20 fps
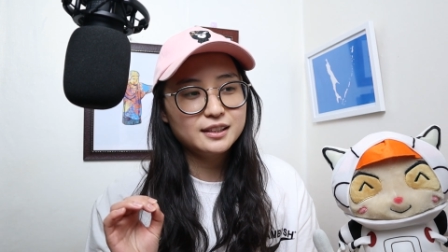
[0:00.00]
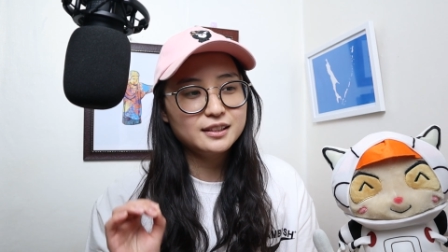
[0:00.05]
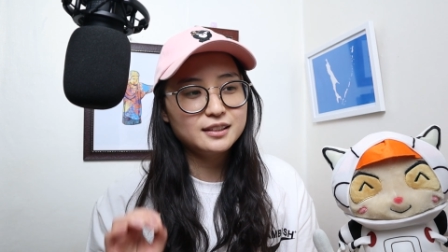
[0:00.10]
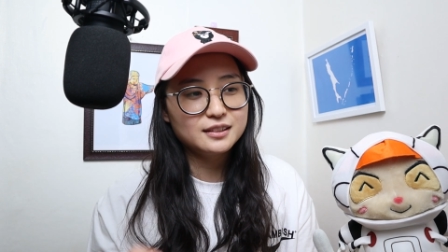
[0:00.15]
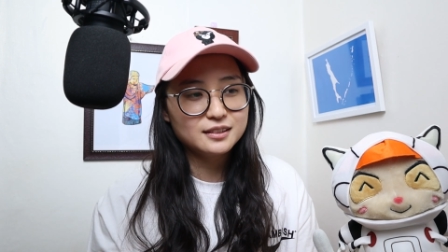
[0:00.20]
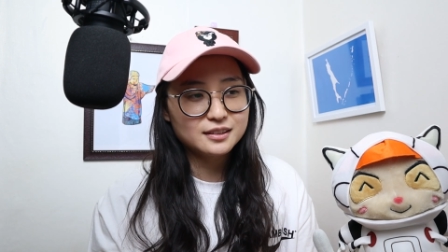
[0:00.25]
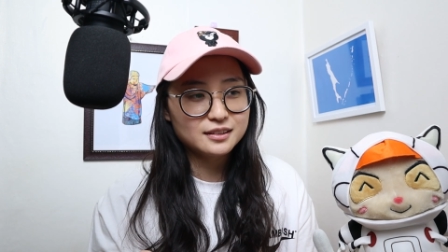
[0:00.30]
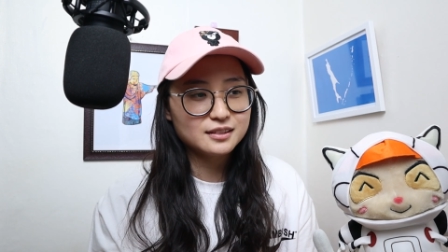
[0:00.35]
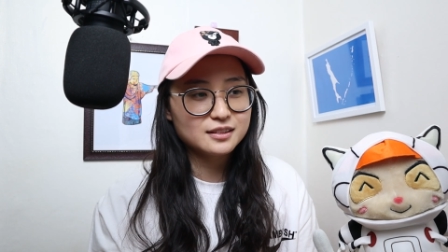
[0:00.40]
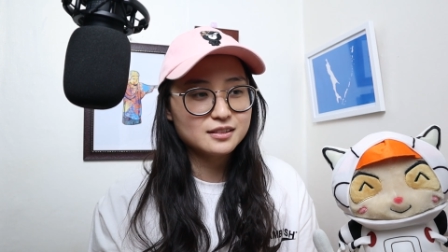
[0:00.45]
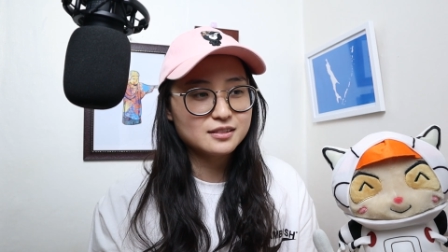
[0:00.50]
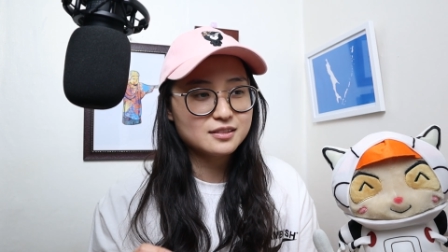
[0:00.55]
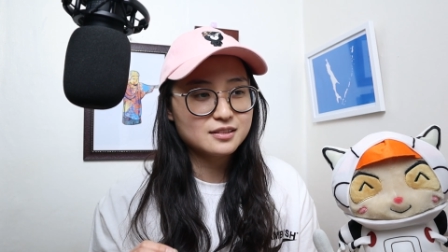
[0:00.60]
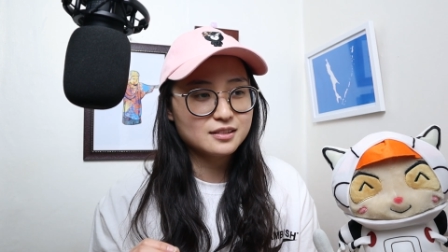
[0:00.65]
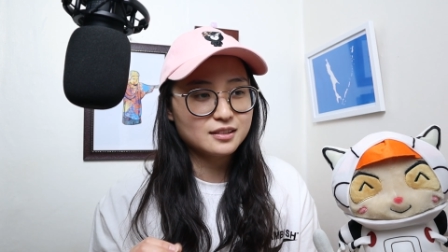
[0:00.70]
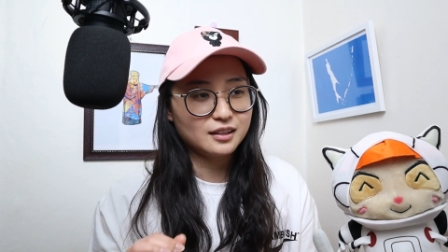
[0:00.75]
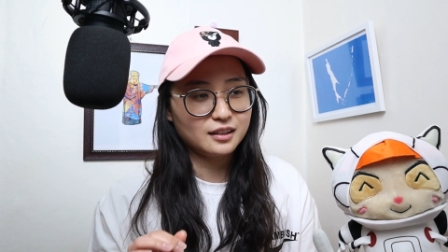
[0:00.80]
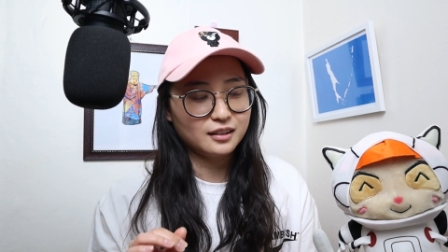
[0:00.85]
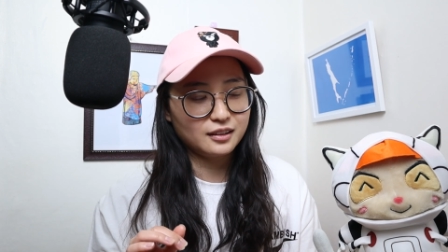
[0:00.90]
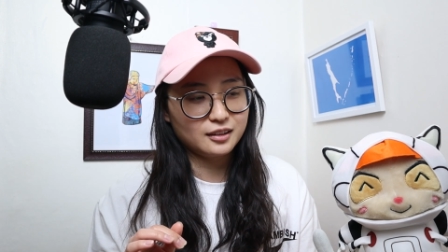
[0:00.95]
is
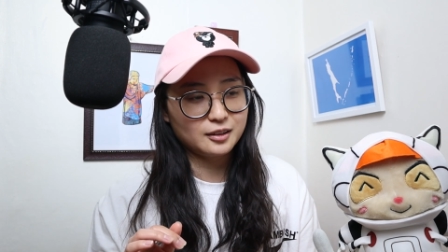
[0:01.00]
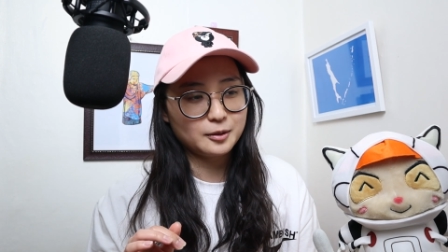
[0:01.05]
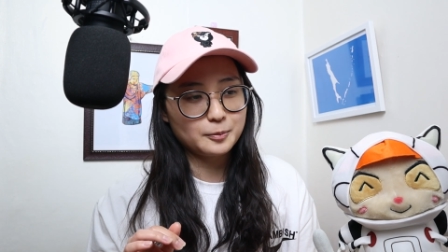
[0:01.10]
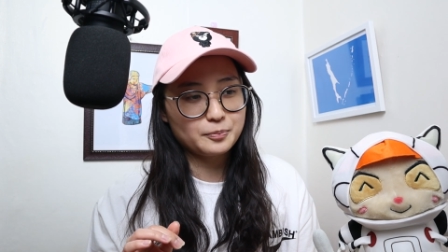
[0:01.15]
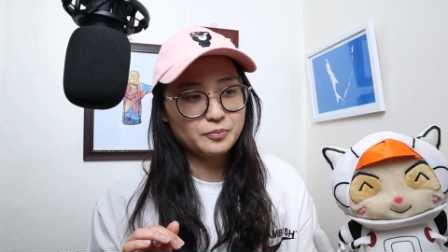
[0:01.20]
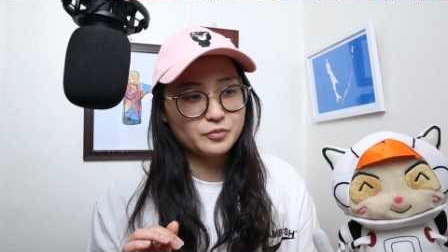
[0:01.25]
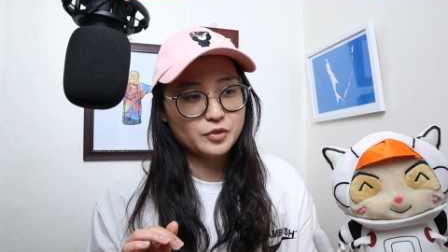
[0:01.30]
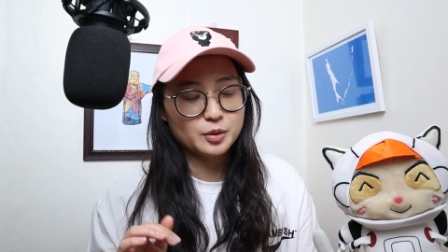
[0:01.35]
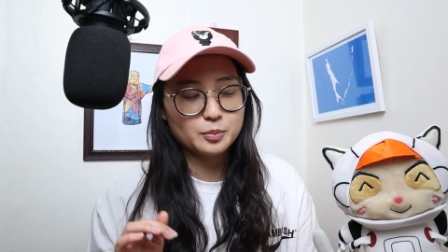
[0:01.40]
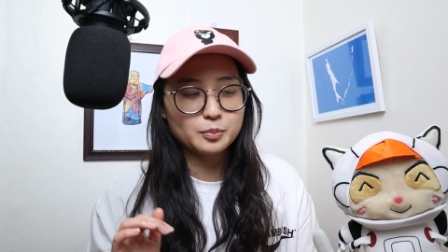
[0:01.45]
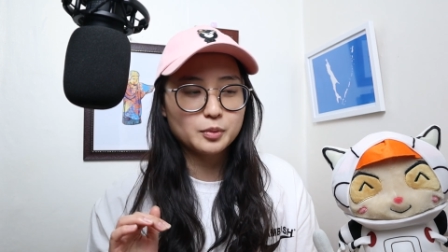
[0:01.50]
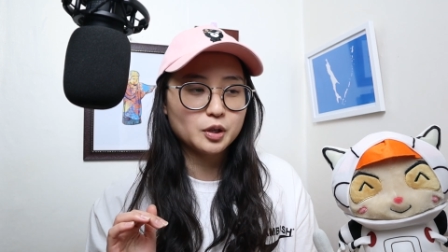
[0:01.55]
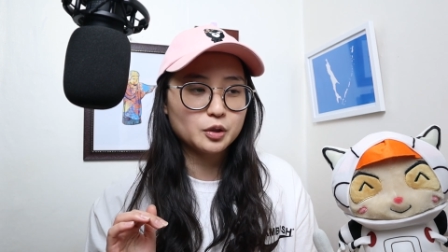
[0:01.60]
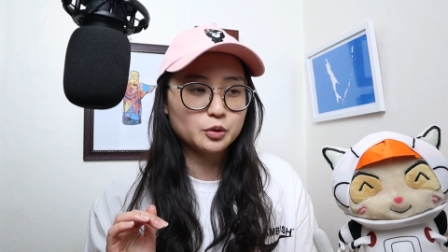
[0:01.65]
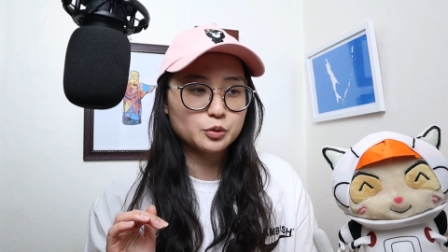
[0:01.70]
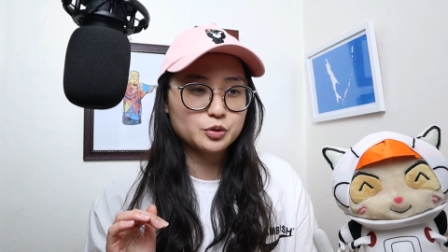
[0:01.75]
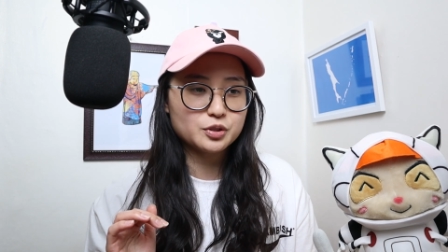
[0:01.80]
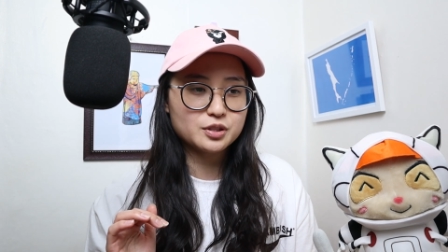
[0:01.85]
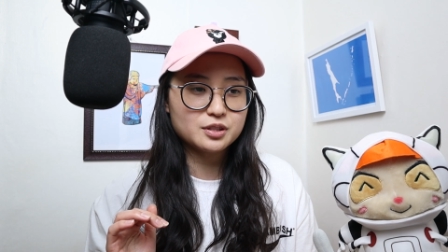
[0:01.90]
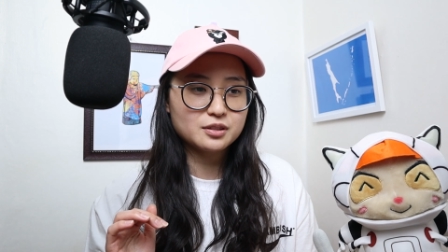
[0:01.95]
the
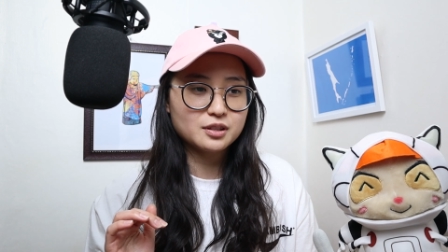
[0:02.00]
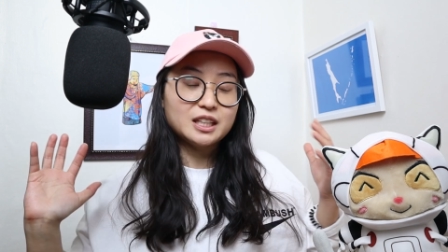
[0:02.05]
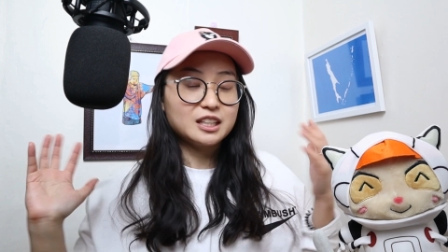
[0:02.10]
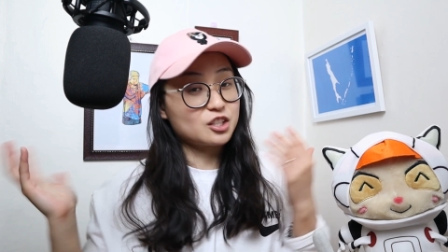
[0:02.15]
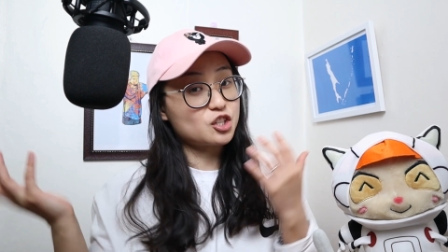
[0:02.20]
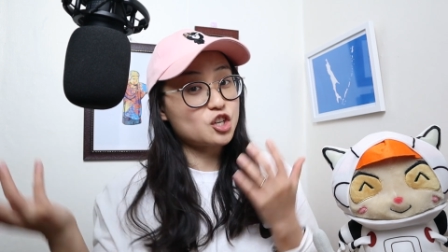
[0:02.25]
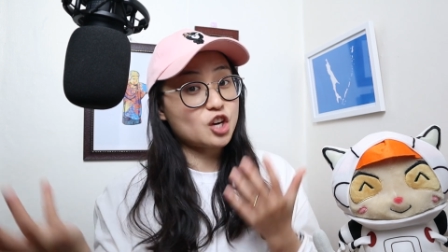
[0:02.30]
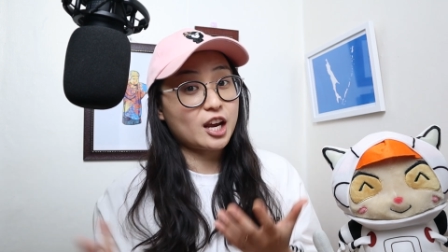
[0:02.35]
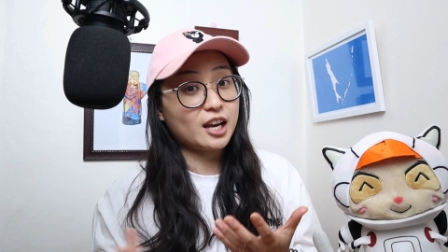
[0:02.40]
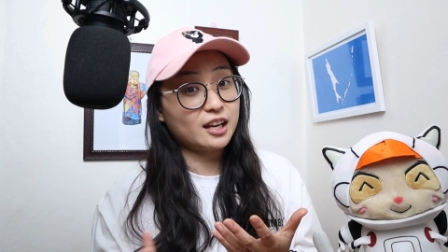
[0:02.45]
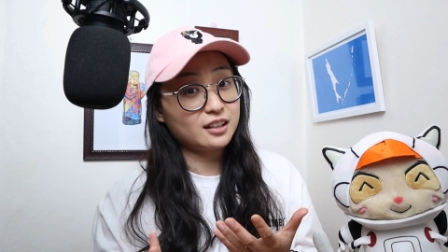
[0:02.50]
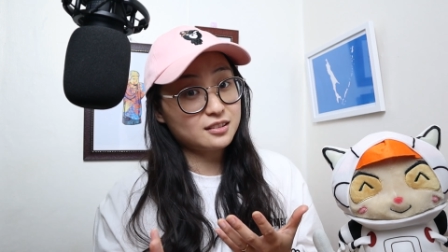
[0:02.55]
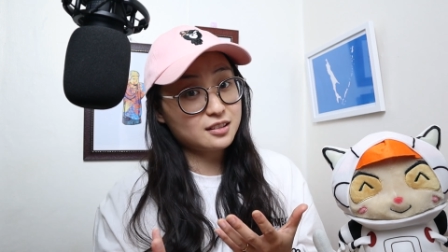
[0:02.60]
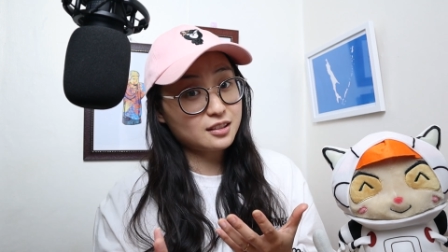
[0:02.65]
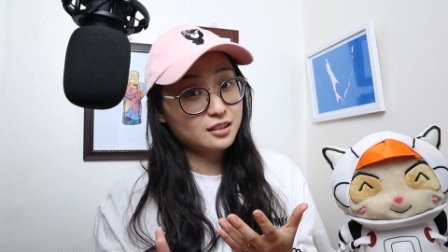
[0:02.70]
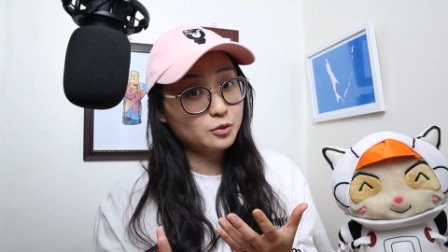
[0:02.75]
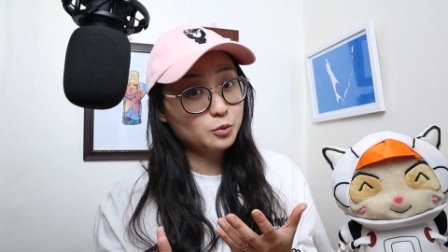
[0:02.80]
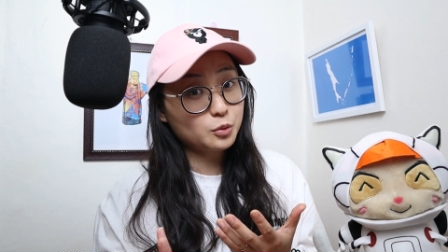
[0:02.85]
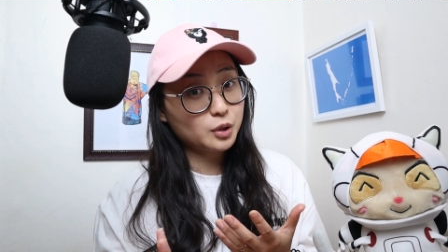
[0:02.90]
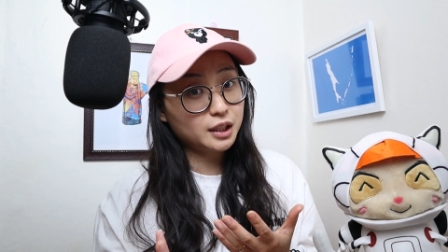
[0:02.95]
most
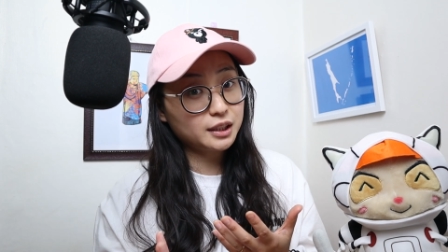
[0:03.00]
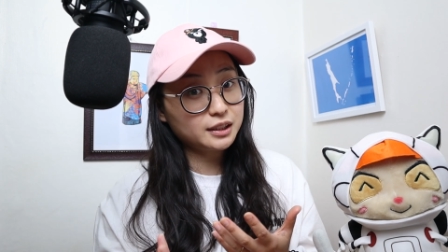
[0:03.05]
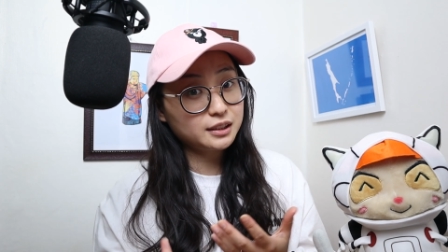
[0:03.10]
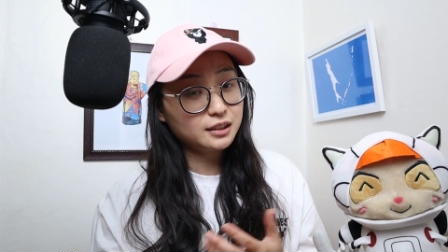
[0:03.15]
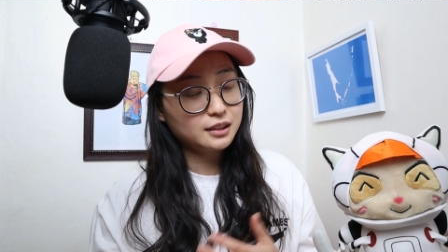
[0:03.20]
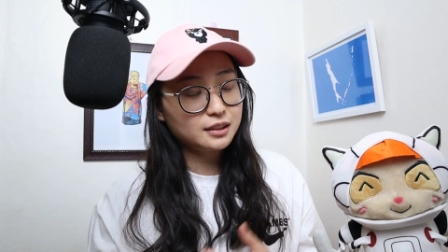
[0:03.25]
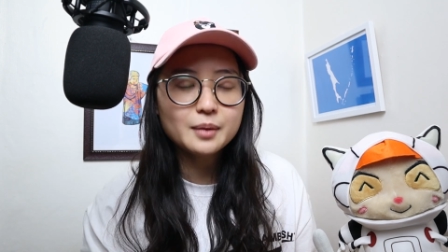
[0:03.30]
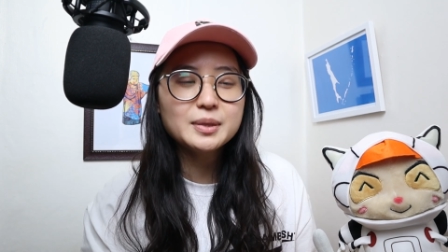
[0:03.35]
enchanting one.